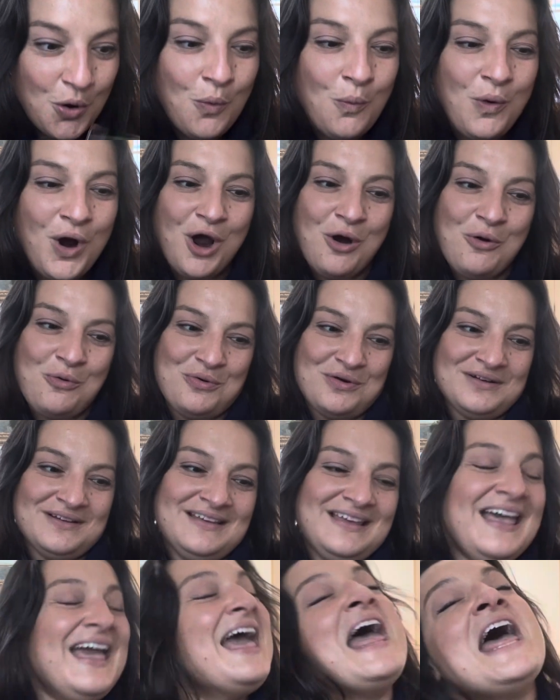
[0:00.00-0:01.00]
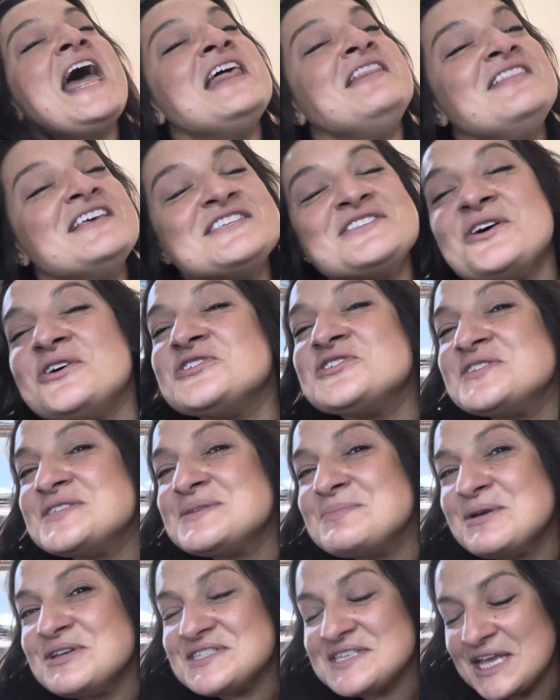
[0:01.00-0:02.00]
Woo! And this also
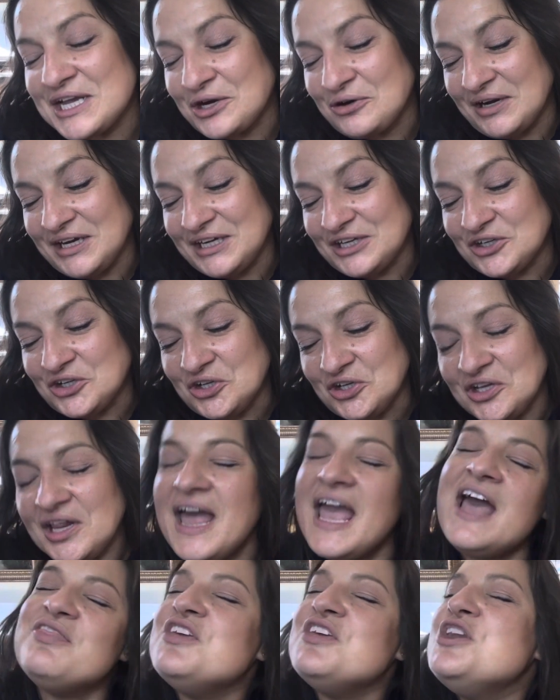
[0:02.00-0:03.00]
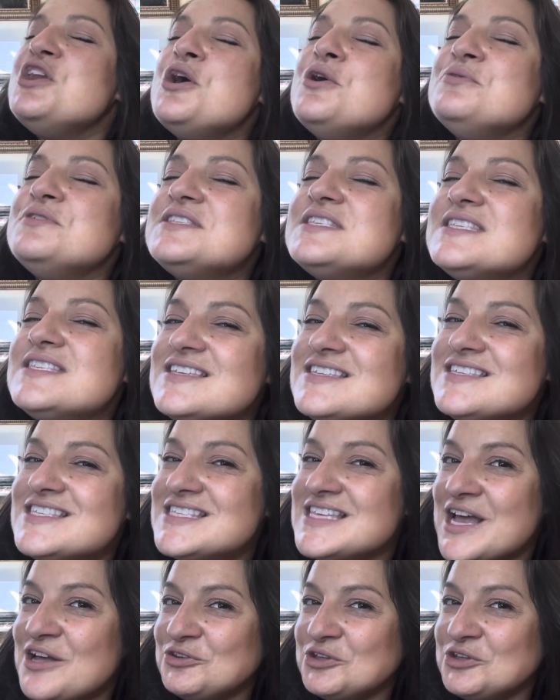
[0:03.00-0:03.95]
smells like Kringle, and the notes sound